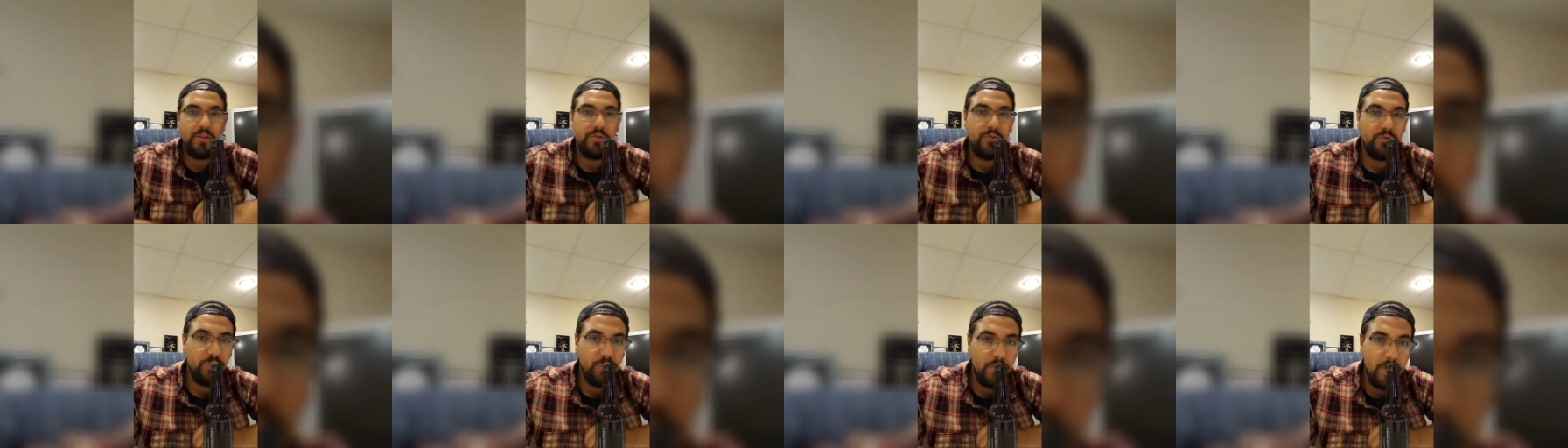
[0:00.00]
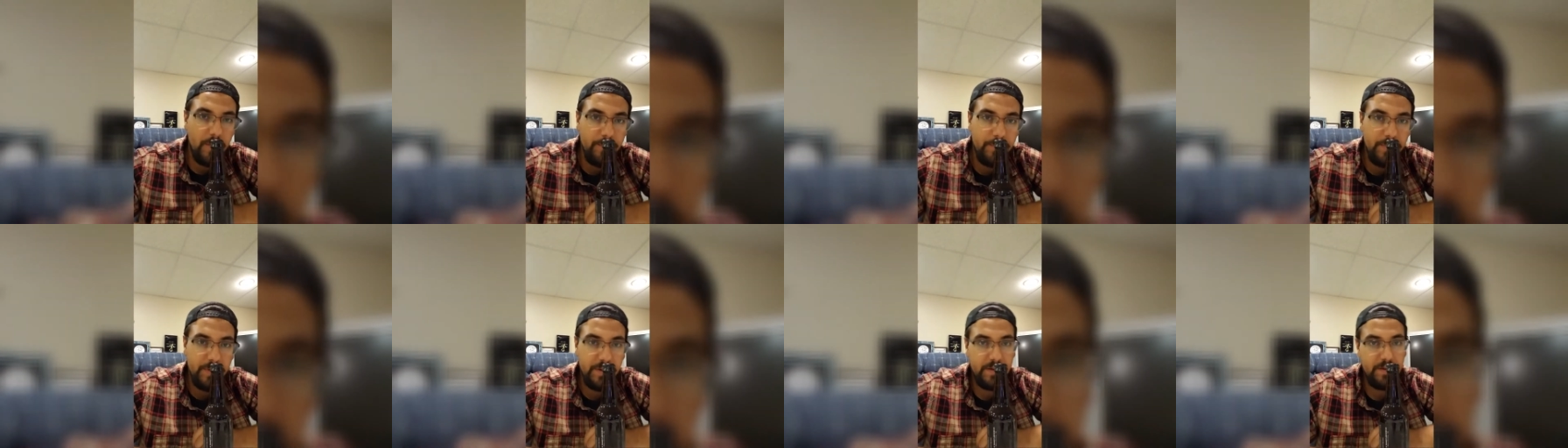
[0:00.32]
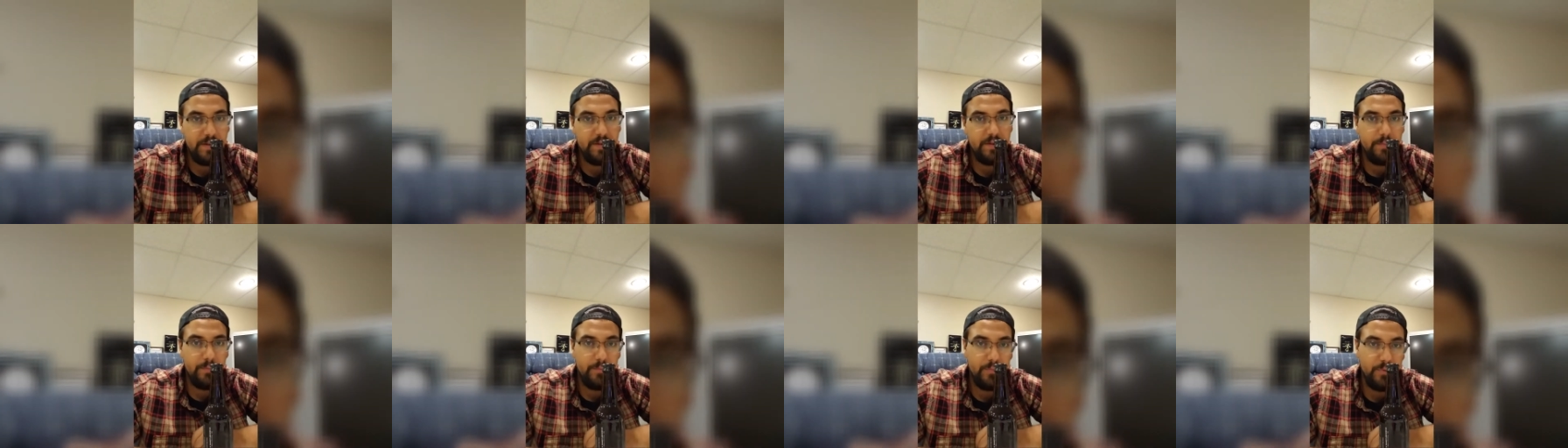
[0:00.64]

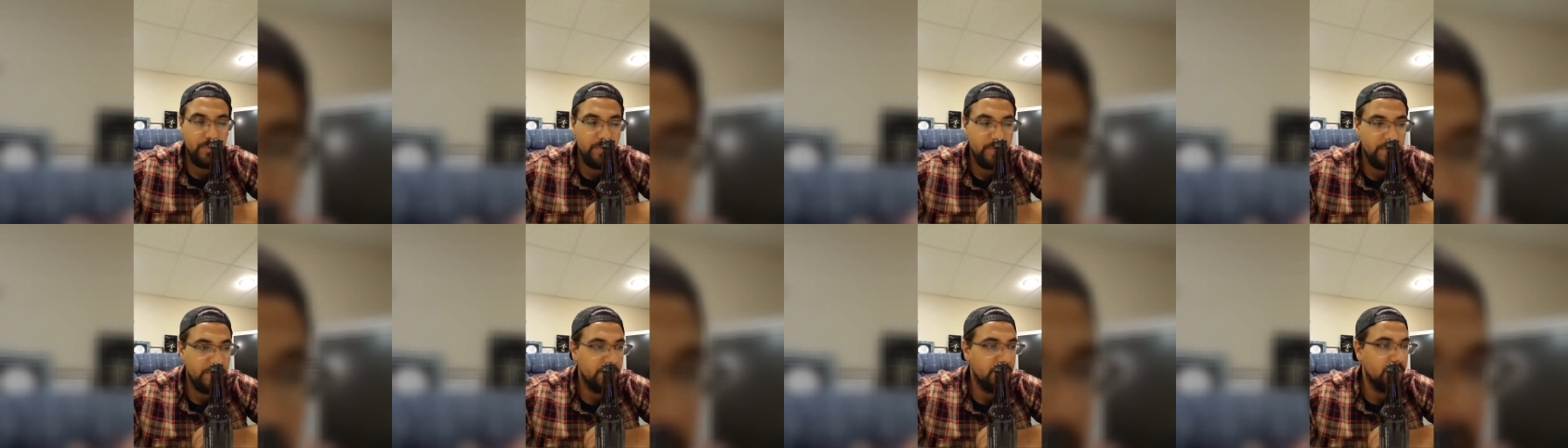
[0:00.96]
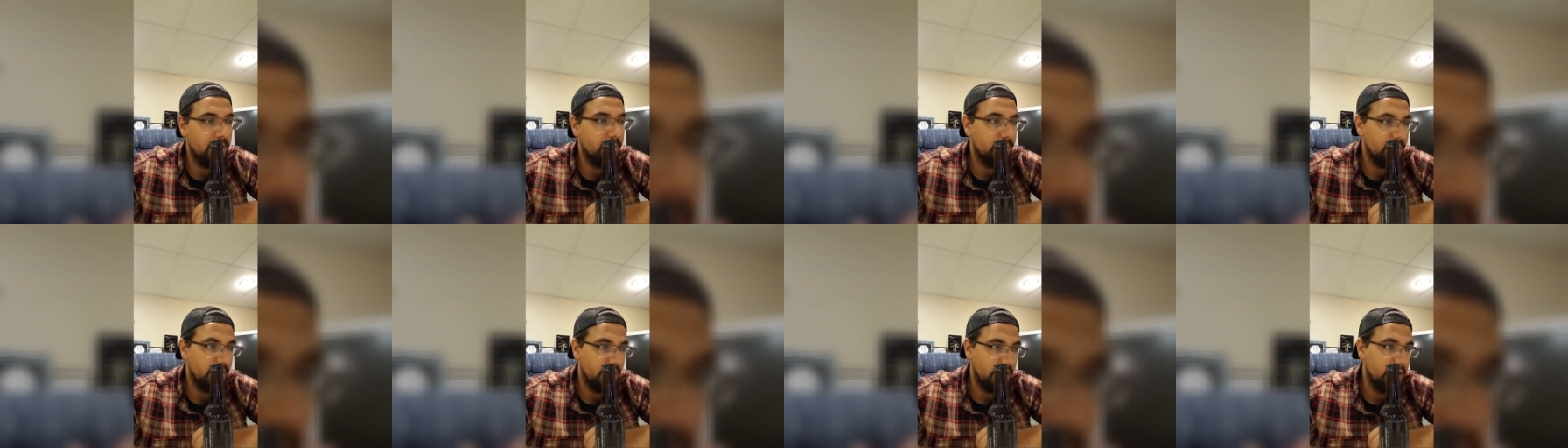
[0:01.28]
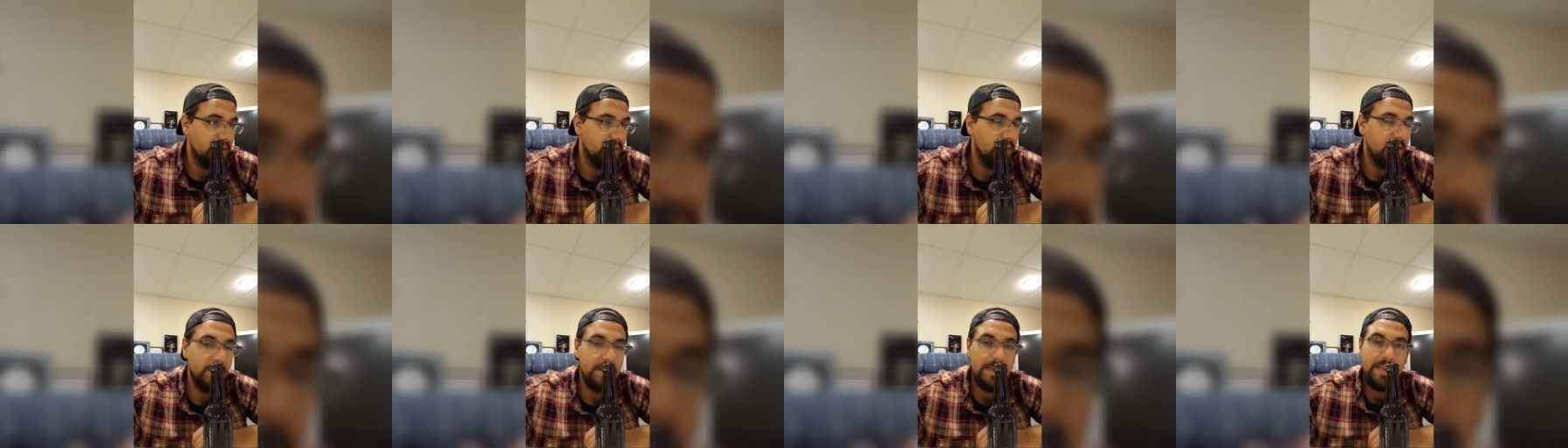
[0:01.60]
Trumpet Brewing
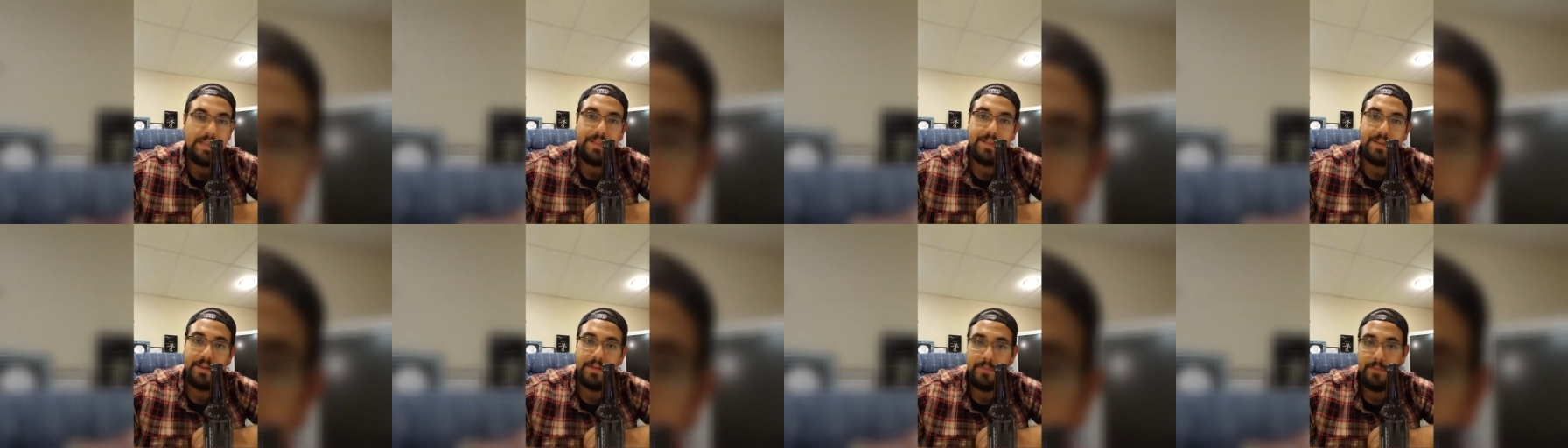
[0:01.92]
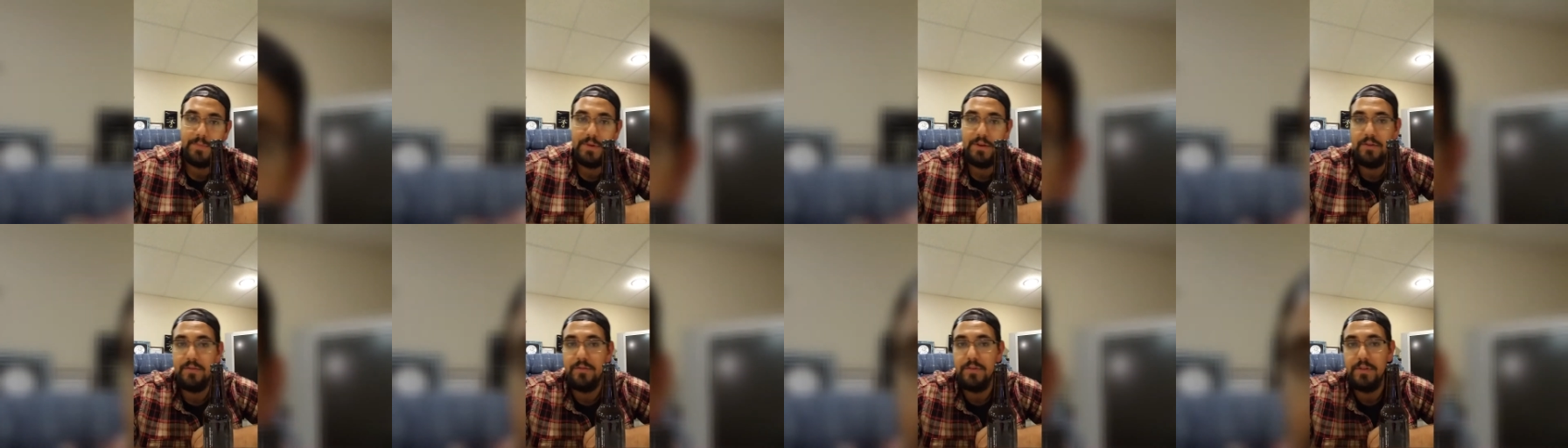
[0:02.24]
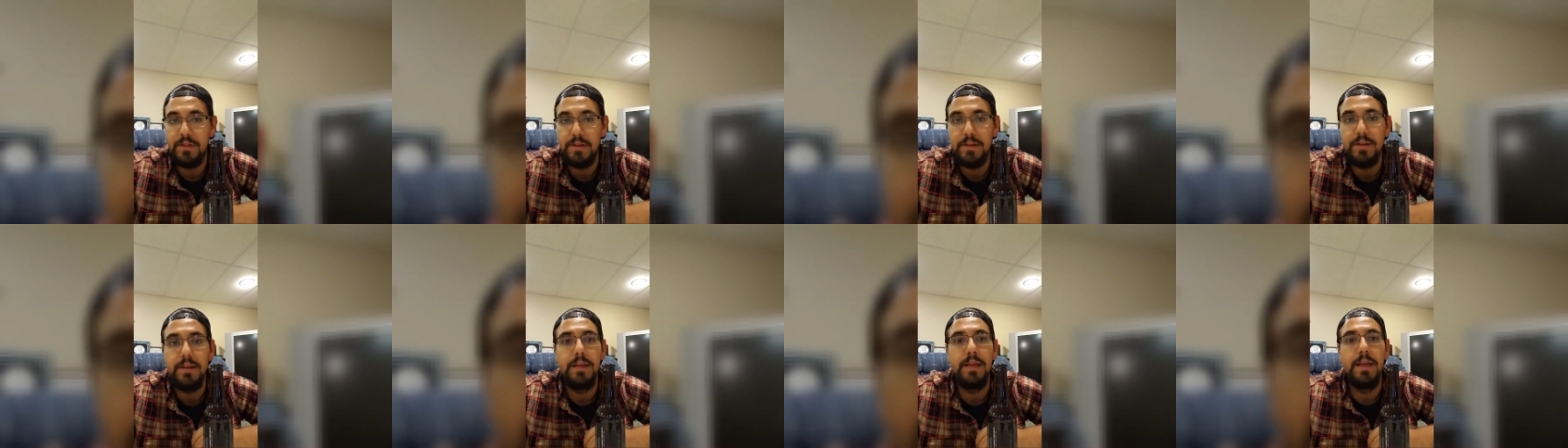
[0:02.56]
Company, like I said, in
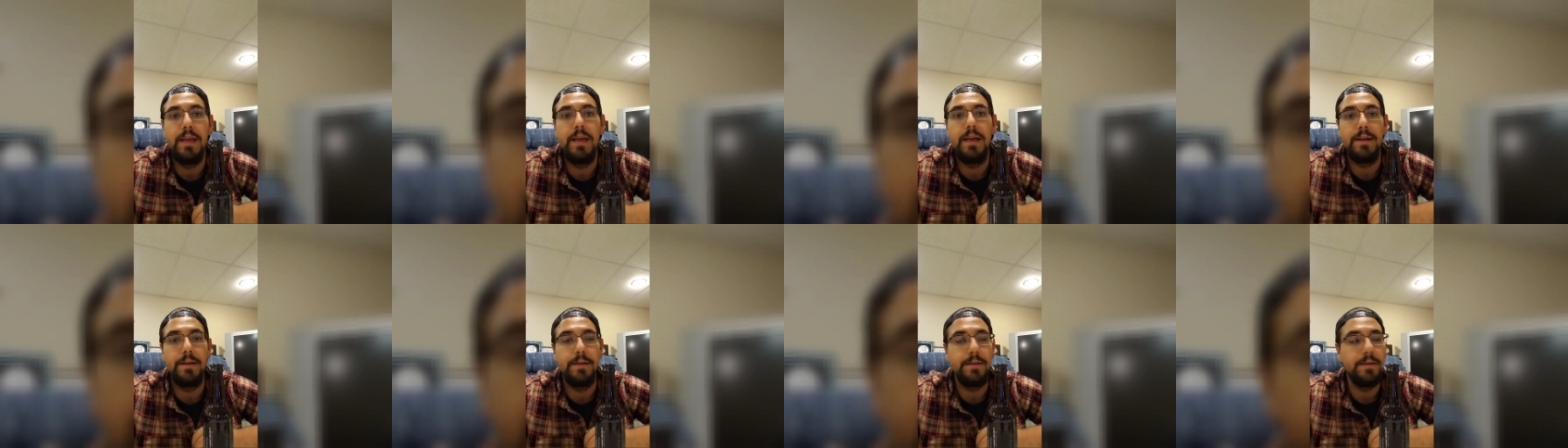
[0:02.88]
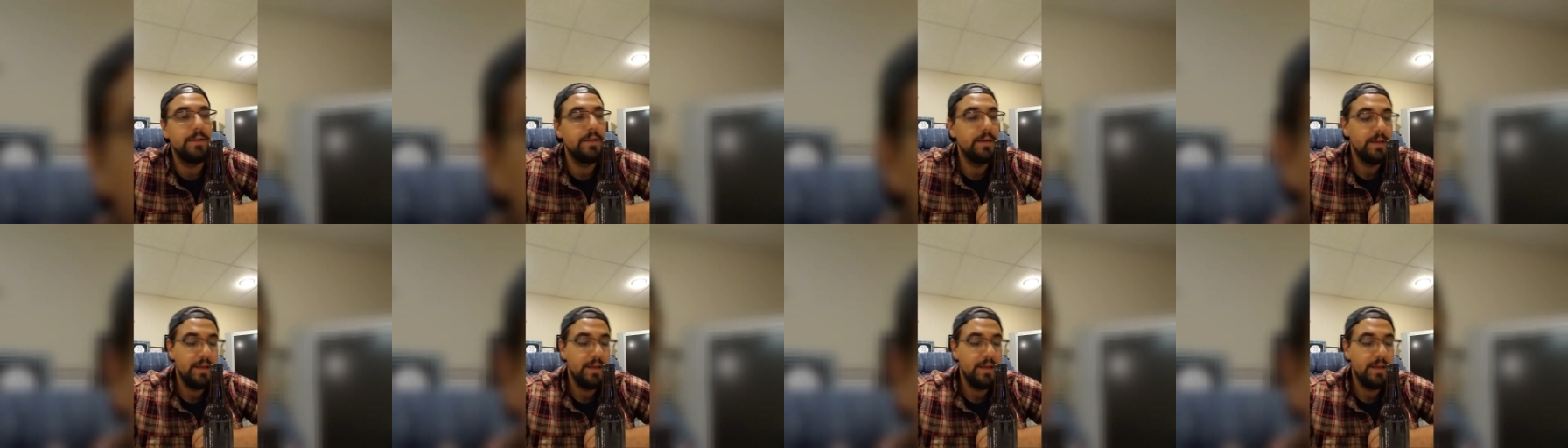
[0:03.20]
Maryville, Indiana.